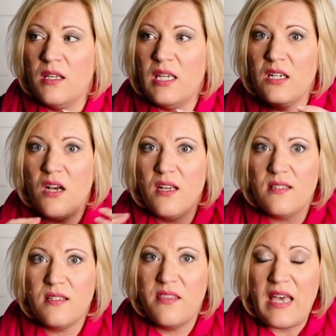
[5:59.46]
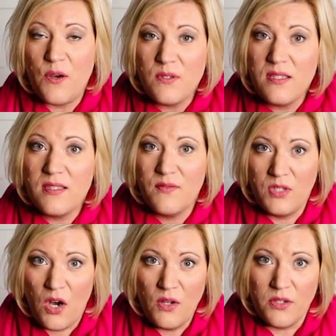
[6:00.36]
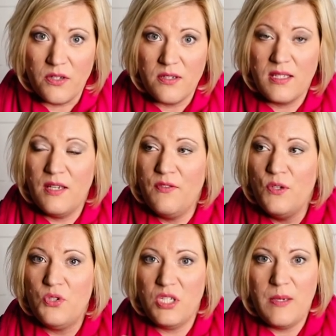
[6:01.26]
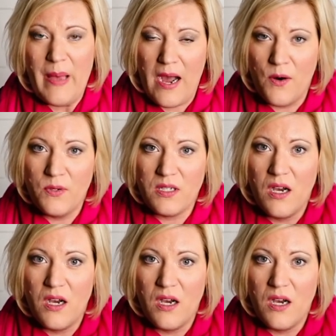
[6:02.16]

can cost thousands of dollars. If you cheap out